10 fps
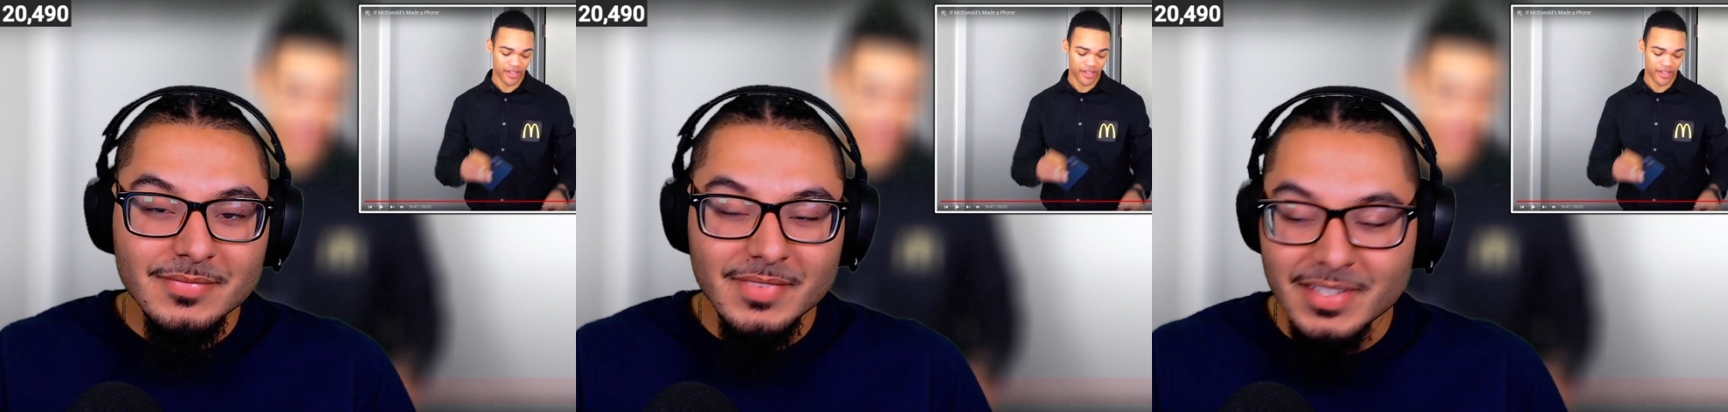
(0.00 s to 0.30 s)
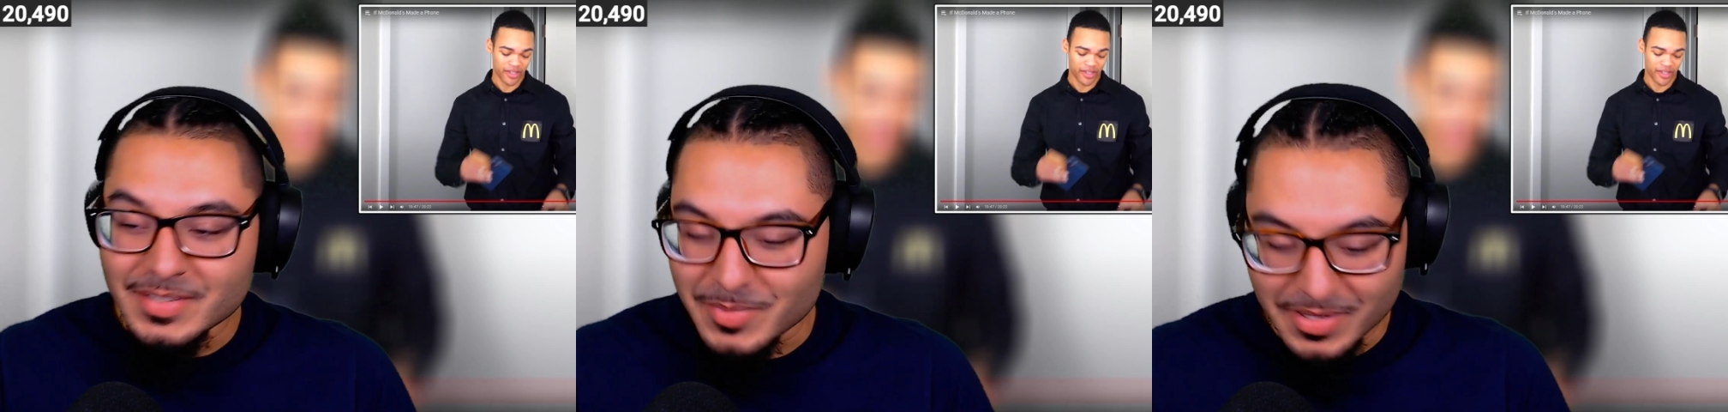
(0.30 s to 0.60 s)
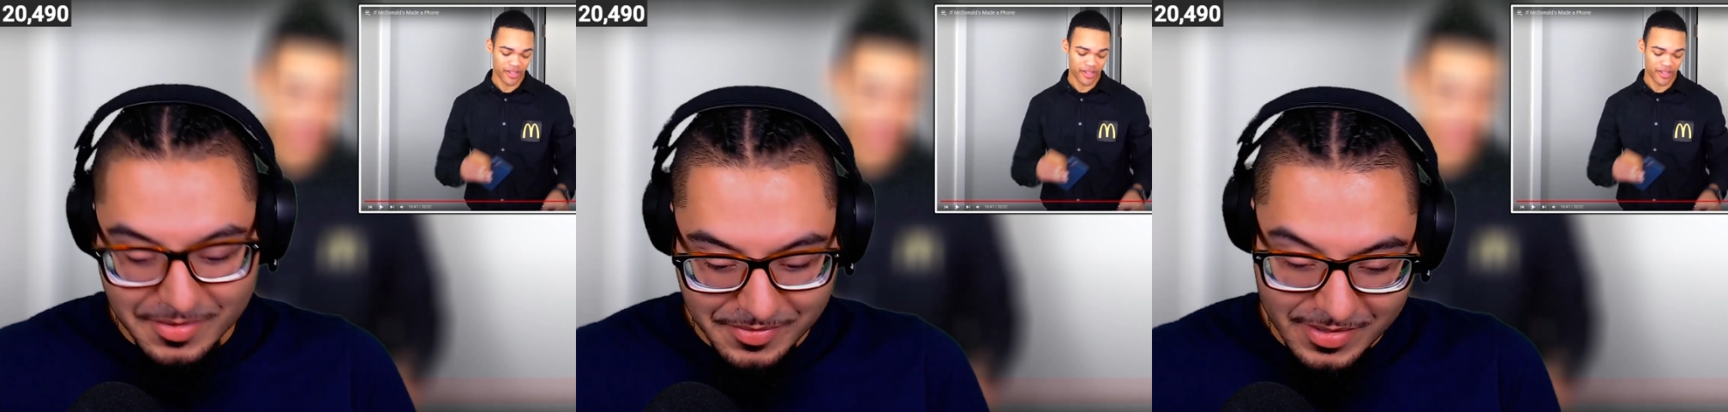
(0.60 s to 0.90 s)
Speaker 1: This
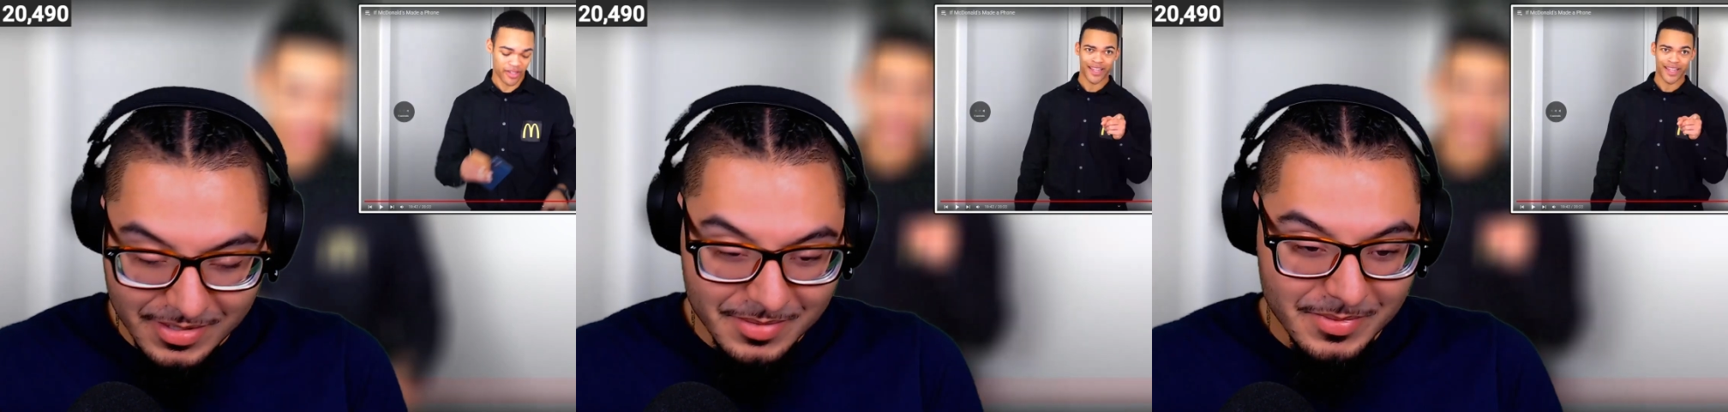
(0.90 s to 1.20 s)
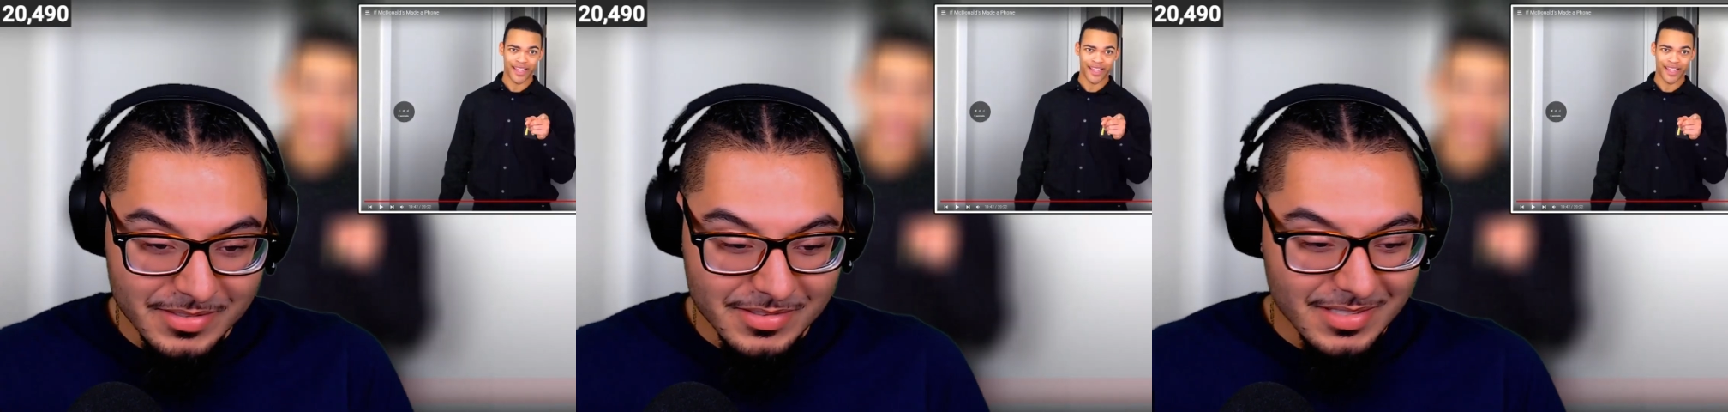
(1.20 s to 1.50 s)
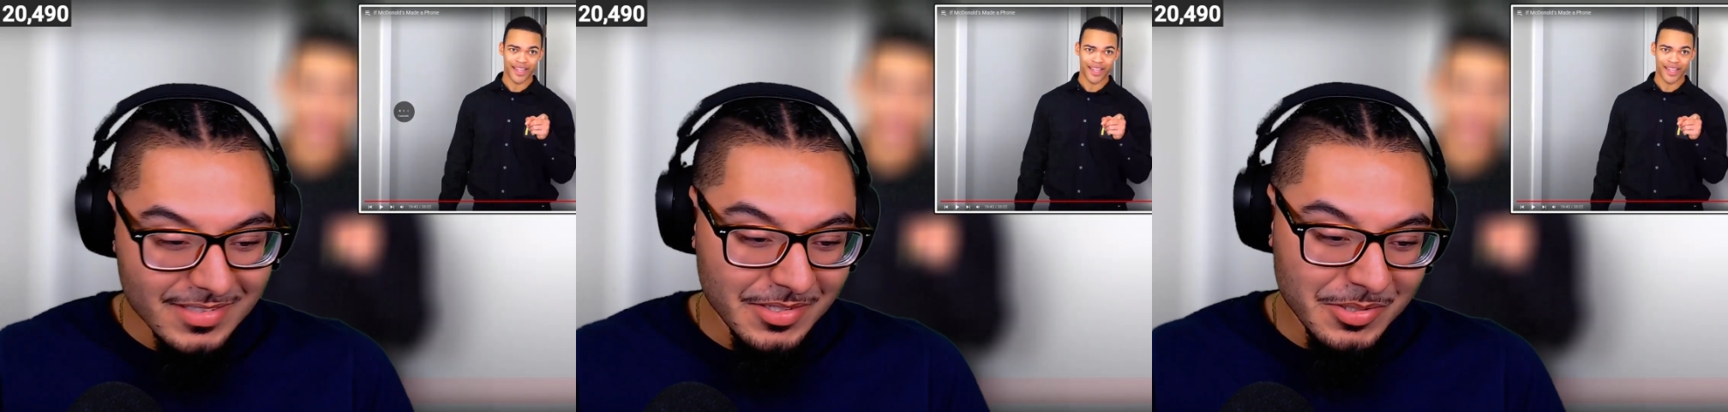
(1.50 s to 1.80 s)
motherfucker is it,
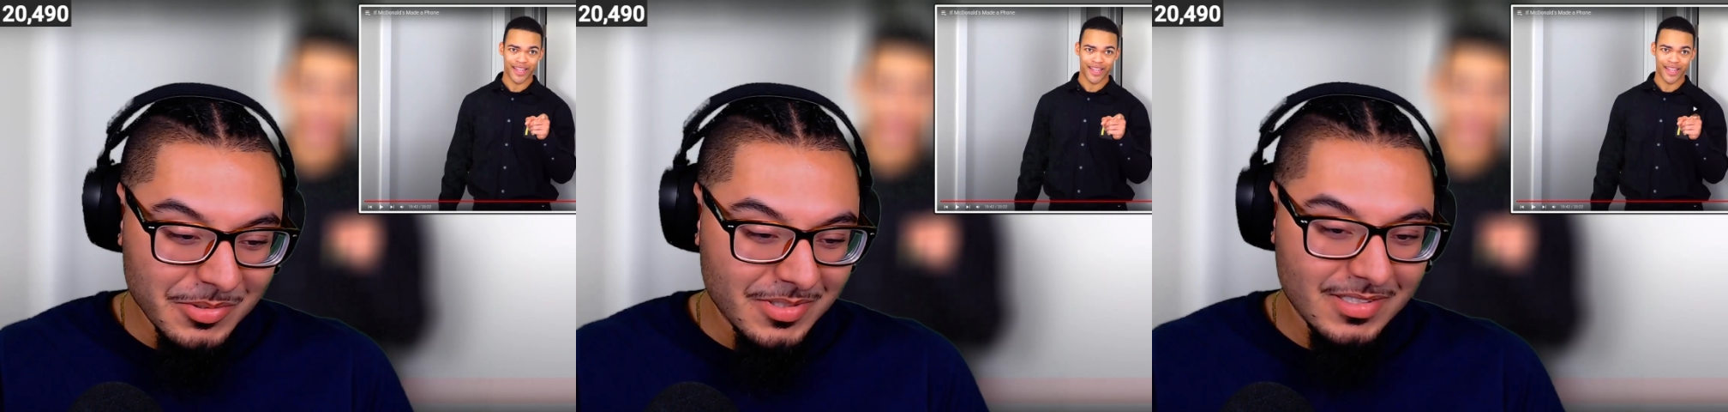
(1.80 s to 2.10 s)
yo.